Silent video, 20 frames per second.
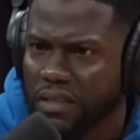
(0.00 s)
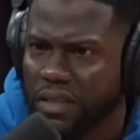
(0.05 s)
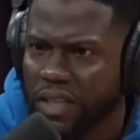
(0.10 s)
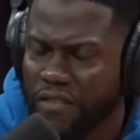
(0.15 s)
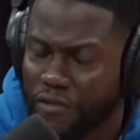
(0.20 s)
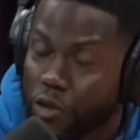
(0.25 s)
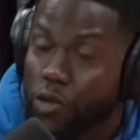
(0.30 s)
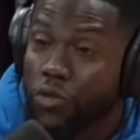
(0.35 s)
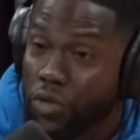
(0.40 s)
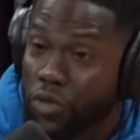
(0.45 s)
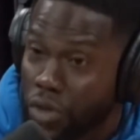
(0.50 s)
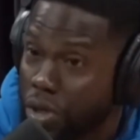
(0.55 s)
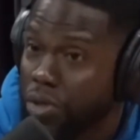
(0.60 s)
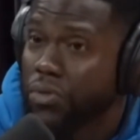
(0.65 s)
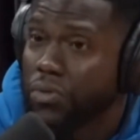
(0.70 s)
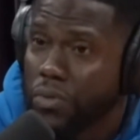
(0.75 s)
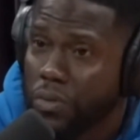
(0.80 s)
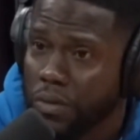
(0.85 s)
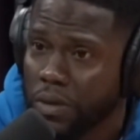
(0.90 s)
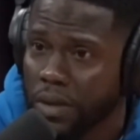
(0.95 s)
If you
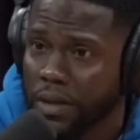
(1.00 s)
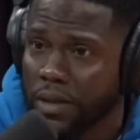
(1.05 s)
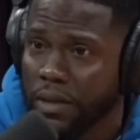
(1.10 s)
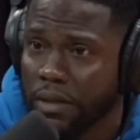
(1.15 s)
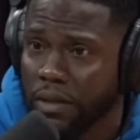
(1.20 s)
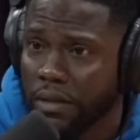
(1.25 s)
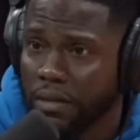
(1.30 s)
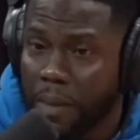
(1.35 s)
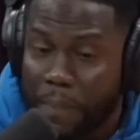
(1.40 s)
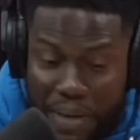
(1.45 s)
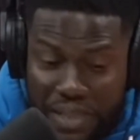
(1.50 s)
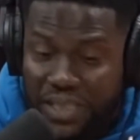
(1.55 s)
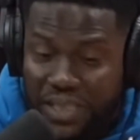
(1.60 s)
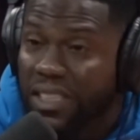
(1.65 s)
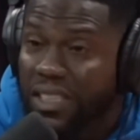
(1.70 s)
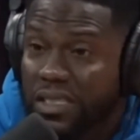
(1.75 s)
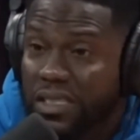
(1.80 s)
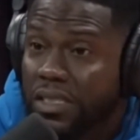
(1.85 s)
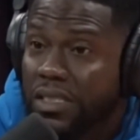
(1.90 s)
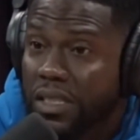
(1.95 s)
do, that means that
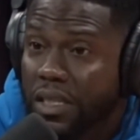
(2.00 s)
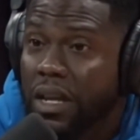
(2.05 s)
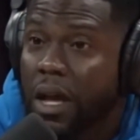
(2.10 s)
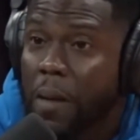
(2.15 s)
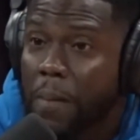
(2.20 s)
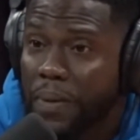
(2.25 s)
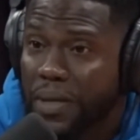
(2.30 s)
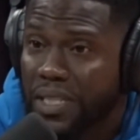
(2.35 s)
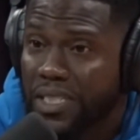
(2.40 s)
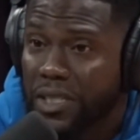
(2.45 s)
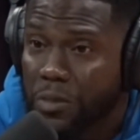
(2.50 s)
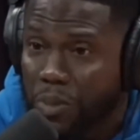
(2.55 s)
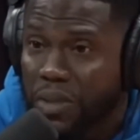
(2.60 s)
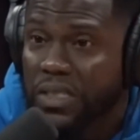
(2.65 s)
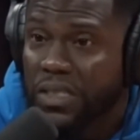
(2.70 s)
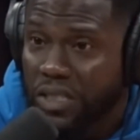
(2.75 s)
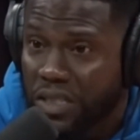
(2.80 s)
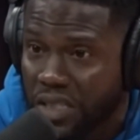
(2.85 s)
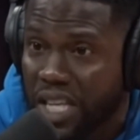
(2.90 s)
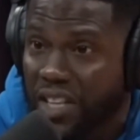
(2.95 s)
this is a company that's been
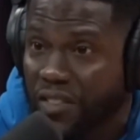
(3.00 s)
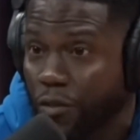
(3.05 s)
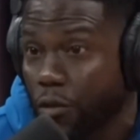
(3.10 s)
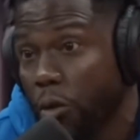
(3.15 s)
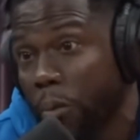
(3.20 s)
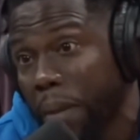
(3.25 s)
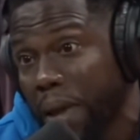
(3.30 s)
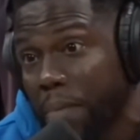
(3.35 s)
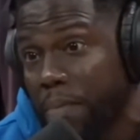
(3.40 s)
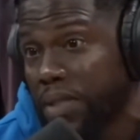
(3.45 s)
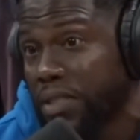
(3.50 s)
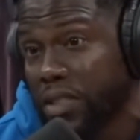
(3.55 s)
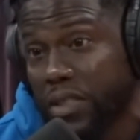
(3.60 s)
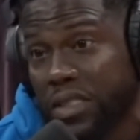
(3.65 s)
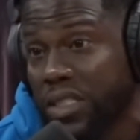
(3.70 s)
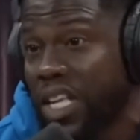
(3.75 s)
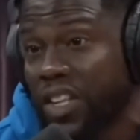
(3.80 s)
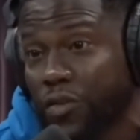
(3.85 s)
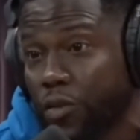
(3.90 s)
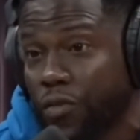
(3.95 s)
successful and may be
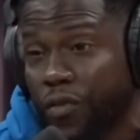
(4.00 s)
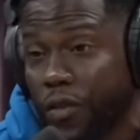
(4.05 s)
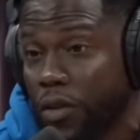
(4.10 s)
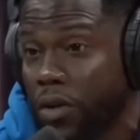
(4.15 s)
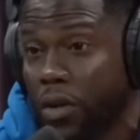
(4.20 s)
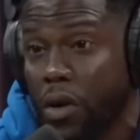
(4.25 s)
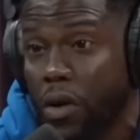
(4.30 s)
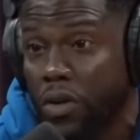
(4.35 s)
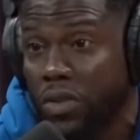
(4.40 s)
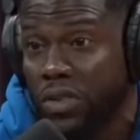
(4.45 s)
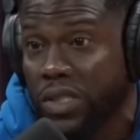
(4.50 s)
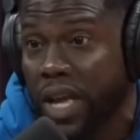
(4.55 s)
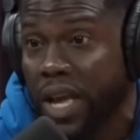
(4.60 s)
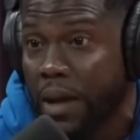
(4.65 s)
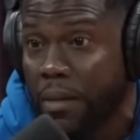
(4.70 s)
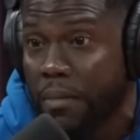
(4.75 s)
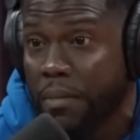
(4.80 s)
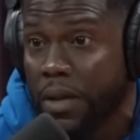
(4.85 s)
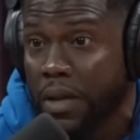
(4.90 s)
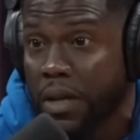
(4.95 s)
successful for a long
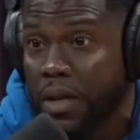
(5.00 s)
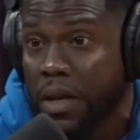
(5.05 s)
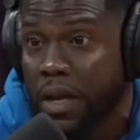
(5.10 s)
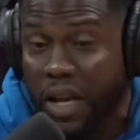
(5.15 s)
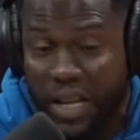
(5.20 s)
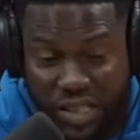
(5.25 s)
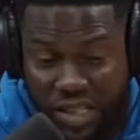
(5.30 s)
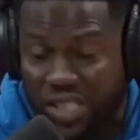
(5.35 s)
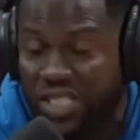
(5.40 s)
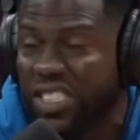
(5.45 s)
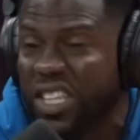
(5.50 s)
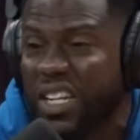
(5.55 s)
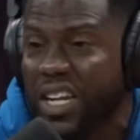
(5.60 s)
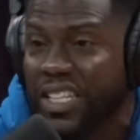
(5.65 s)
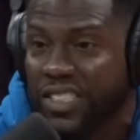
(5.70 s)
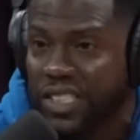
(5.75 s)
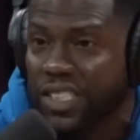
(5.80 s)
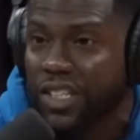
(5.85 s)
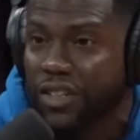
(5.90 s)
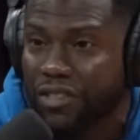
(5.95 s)
time because this is a
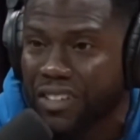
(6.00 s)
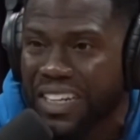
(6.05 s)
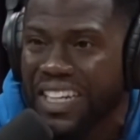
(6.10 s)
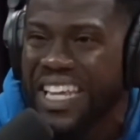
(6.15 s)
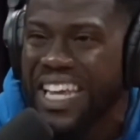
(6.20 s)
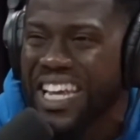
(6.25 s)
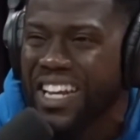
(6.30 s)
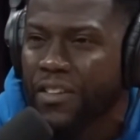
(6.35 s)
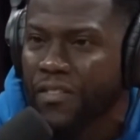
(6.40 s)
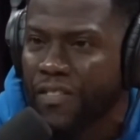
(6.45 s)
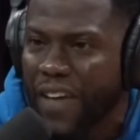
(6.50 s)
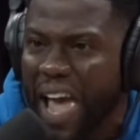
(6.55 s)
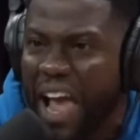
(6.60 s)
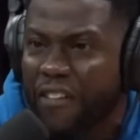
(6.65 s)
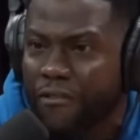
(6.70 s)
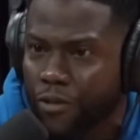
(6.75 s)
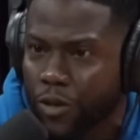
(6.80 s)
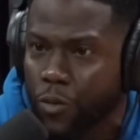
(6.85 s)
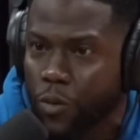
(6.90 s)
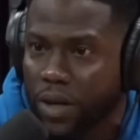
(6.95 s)
necessary need of
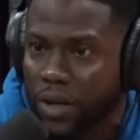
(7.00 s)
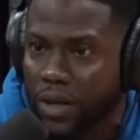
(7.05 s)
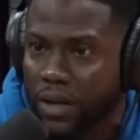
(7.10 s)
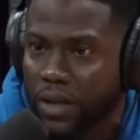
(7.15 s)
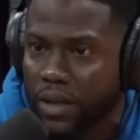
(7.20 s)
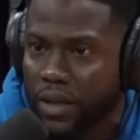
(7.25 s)
everyone.